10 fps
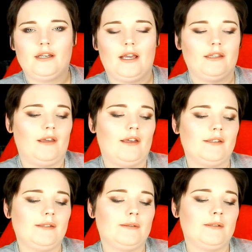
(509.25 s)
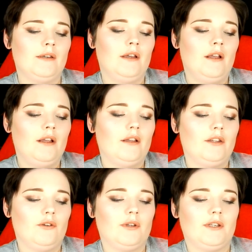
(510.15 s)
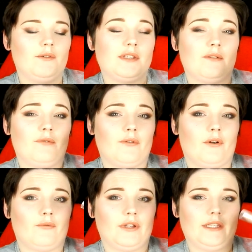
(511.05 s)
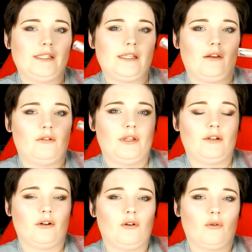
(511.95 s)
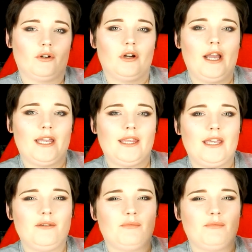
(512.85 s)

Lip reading: I guess you could use it for a really subtle inner corner highlight,